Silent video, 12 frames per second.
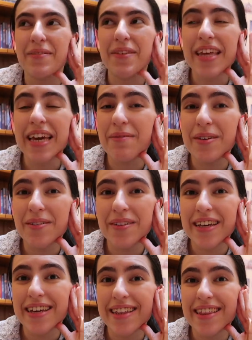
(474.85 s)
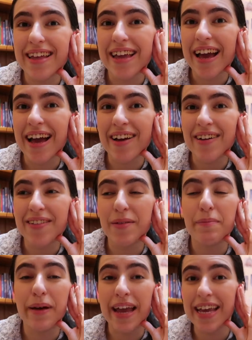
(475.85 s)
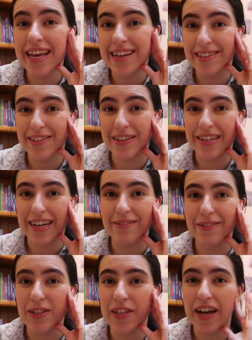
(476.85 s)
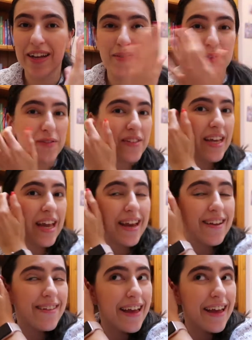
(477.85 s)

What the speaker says: really happy with how the baking turned out, which you guys would have seen.